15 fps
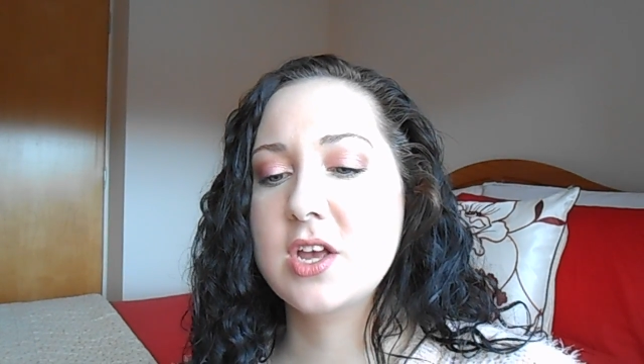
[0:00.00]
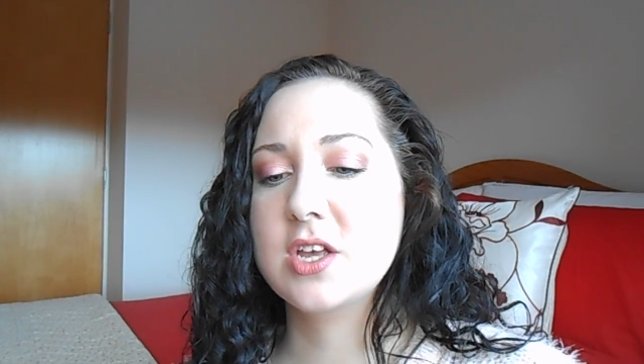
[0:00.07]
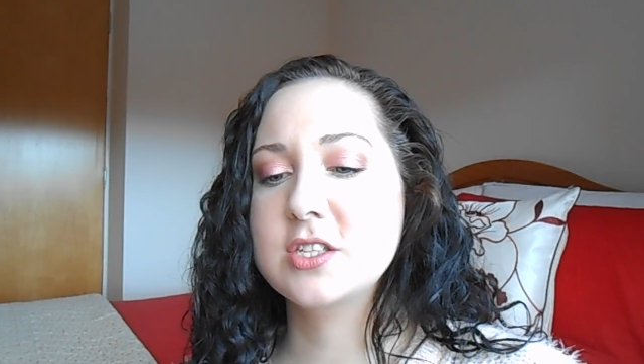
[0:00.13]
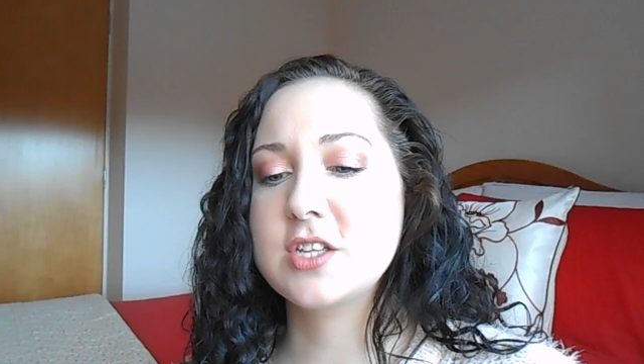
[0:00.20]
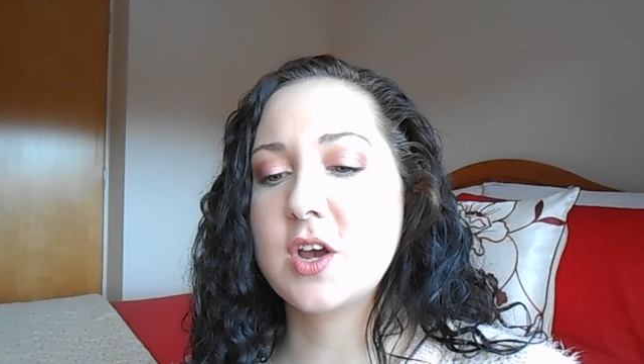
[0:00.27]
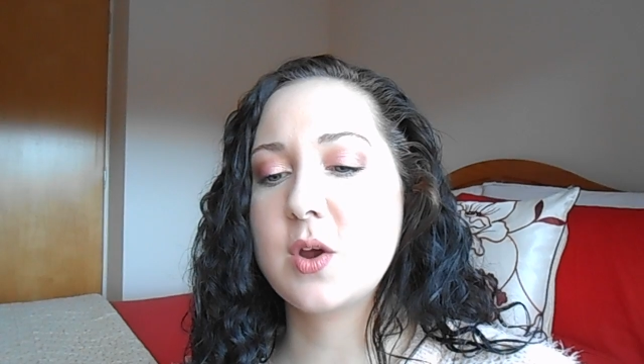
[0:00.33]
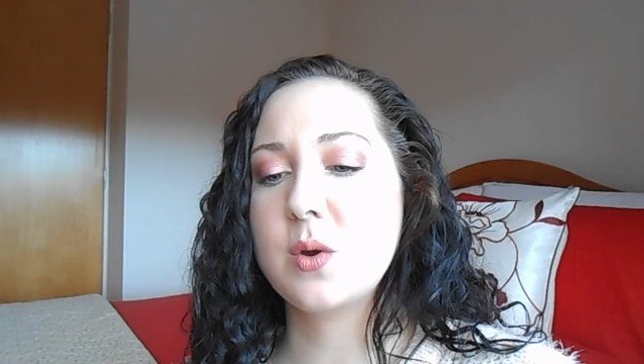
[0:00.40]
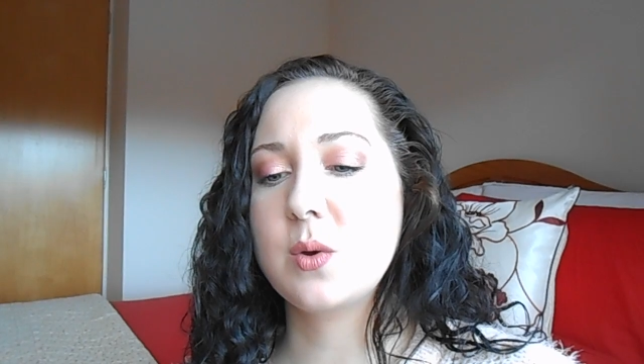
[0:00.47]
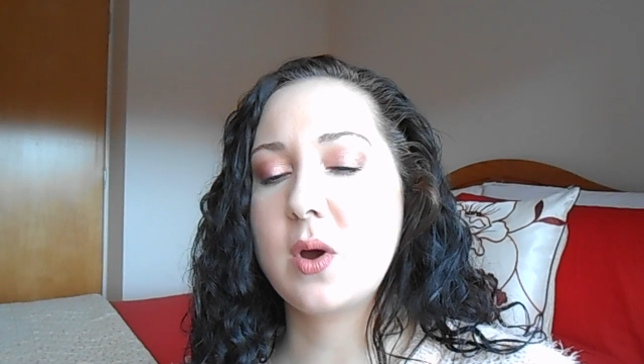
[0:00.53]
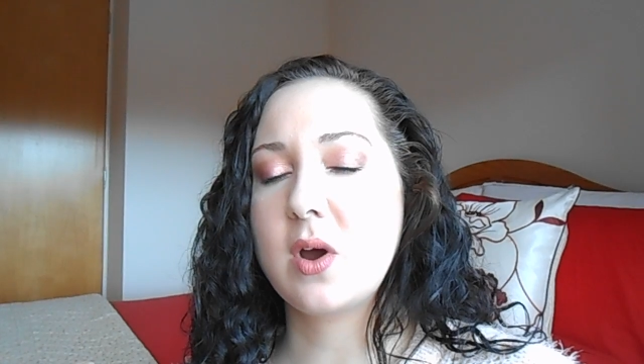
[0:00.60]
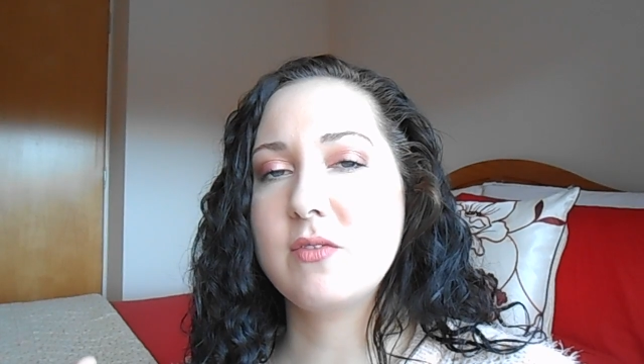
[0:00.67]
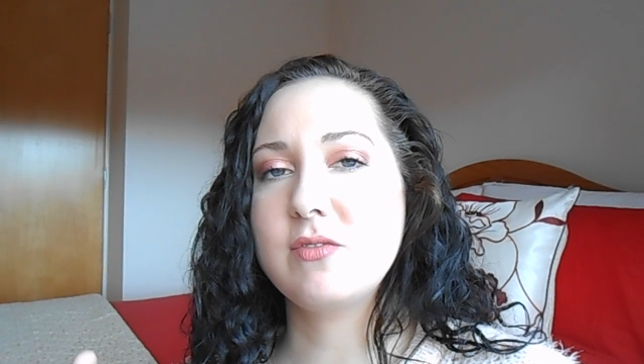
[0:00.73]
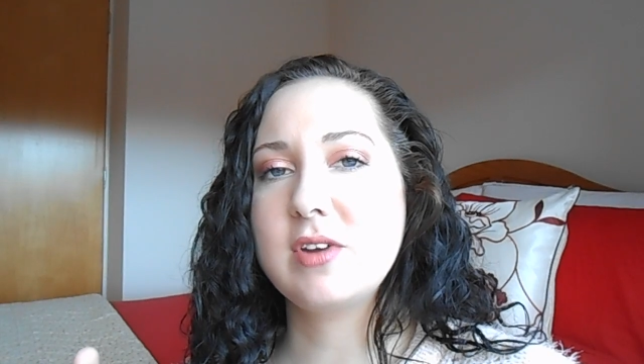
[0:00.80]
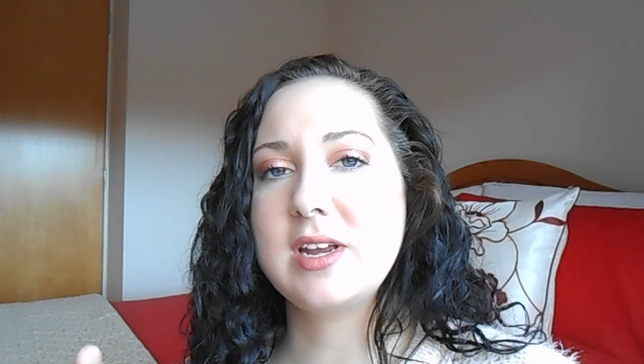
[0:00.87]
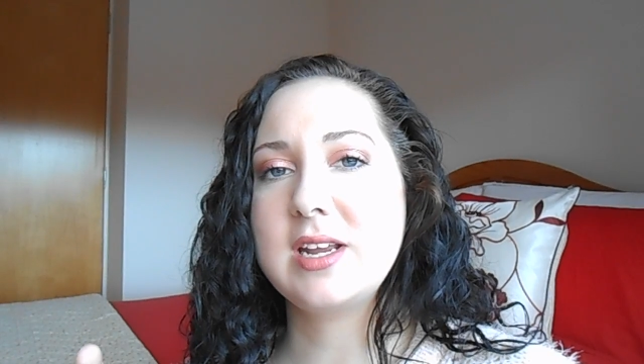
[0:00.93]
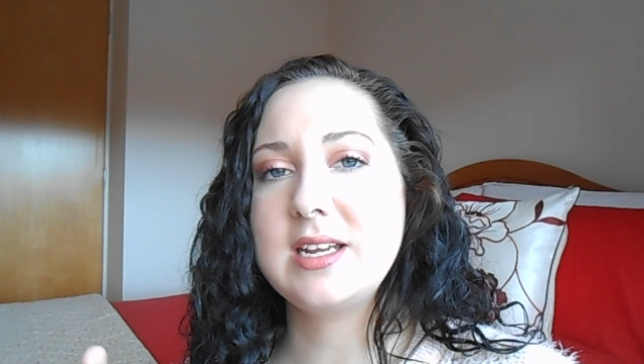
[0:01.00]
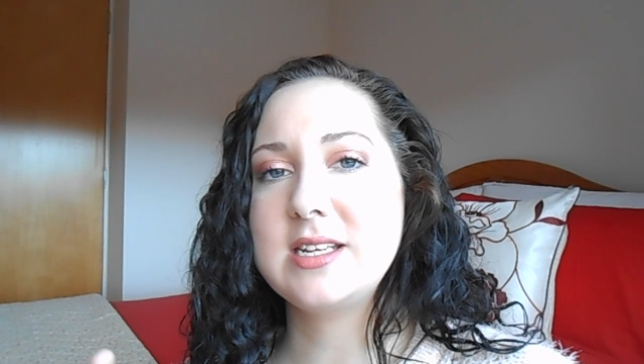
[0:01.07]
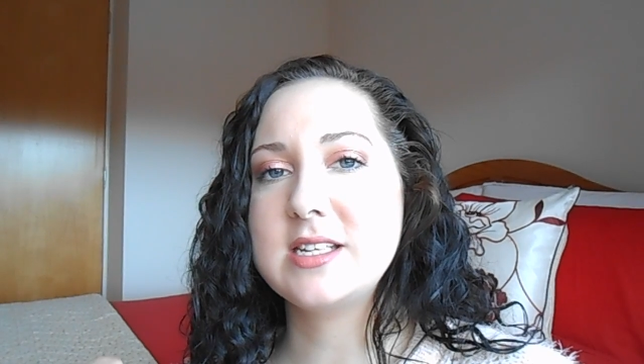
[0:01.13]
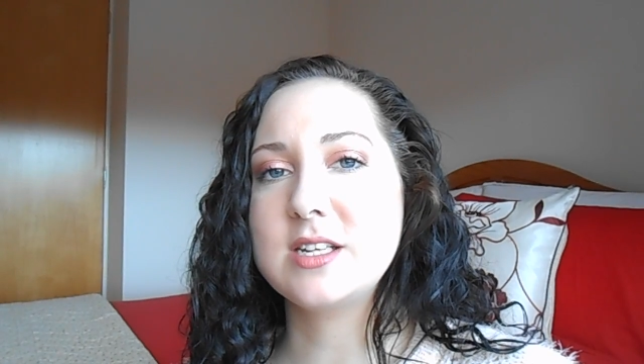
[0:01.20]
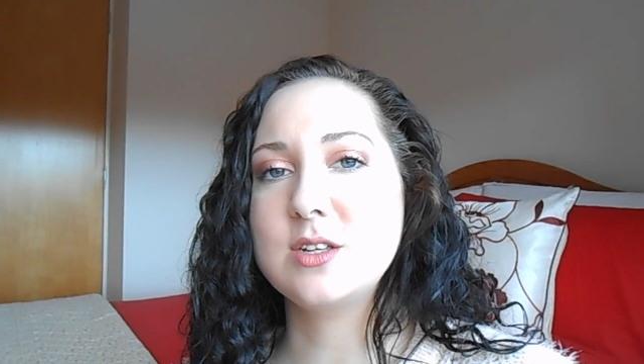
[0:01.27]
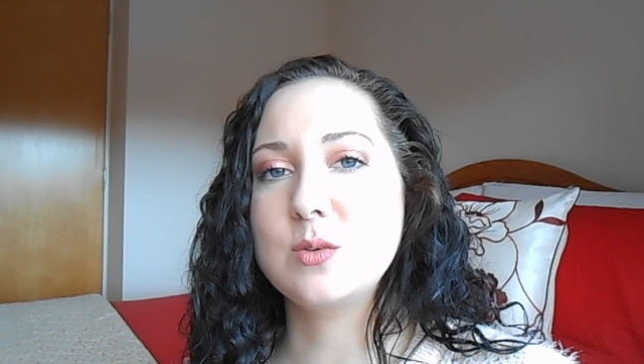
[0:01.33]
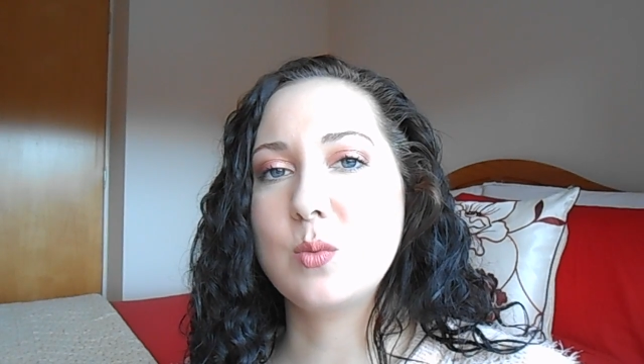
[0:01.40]
so I really
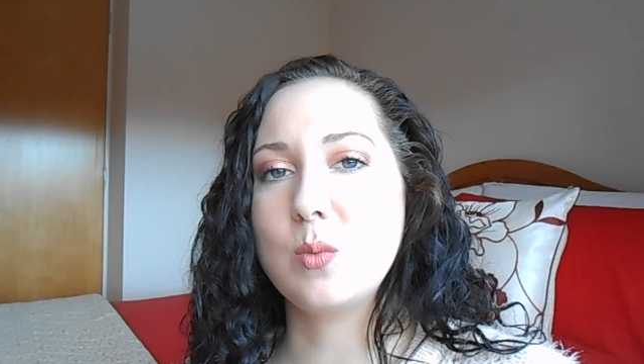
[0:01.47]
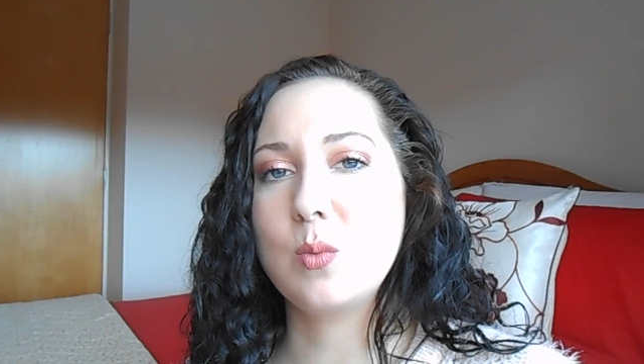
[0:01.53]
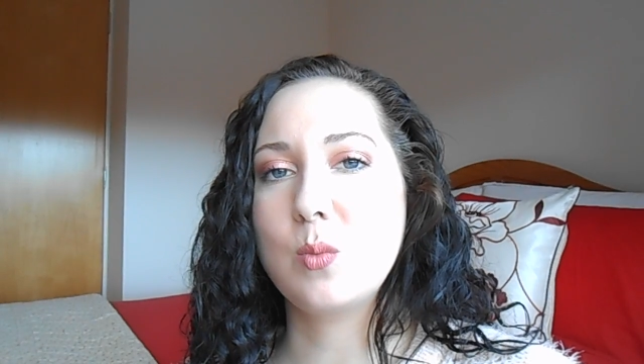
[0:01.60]
didn't